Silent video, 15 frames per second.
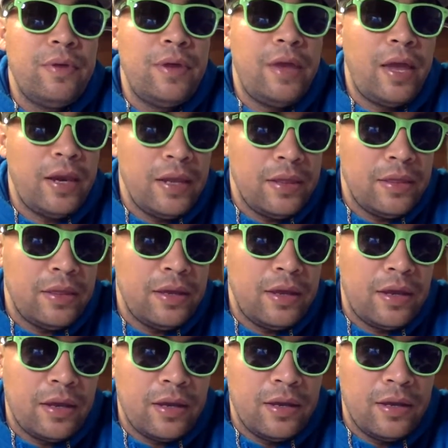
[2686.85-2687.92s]

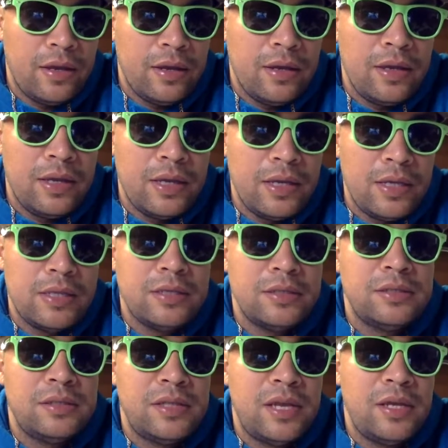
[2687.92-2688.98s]
anything,
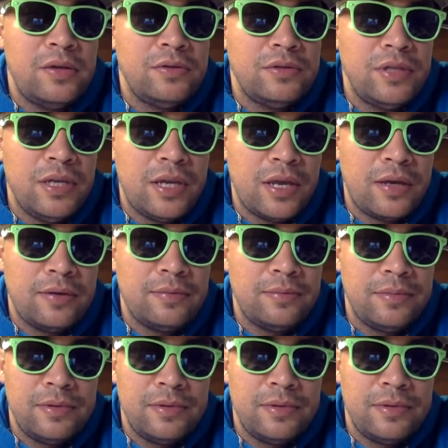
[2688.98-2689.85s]
is that you seek help.